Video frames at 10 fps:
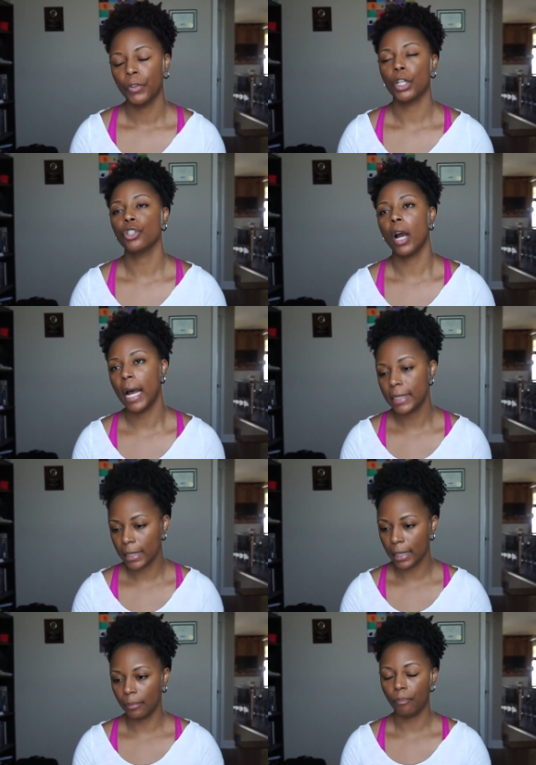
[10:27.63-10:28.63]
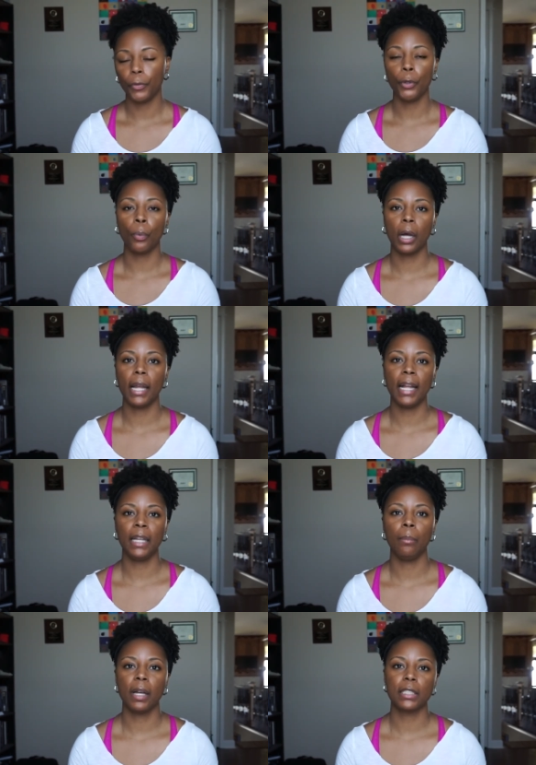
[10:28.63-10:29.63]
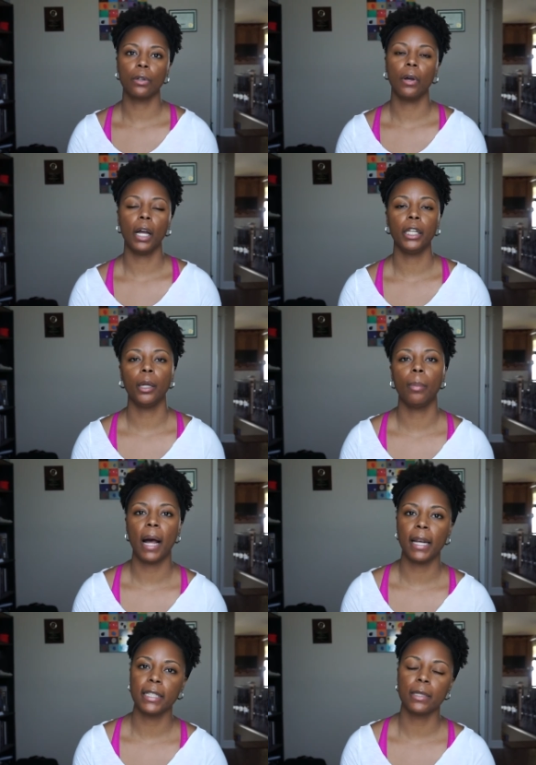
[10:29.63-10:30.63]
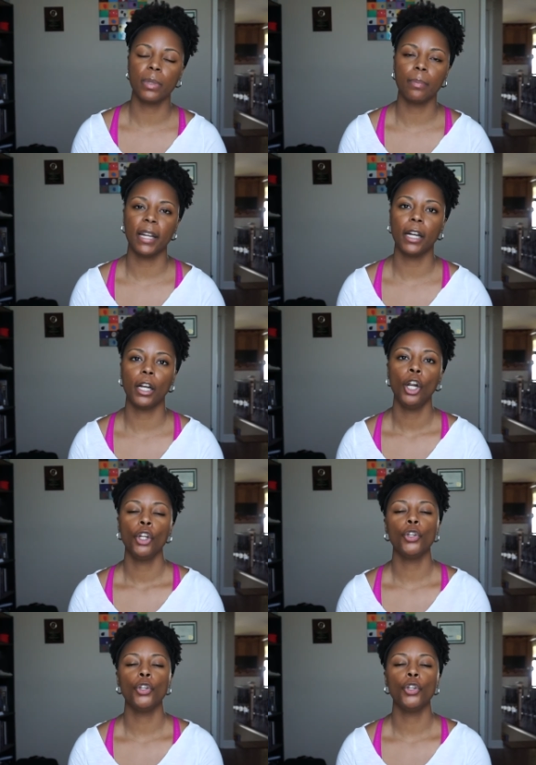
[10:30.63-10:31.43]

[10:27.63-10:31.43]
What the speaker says: a tricep, you want any muscle on your body to be bigger,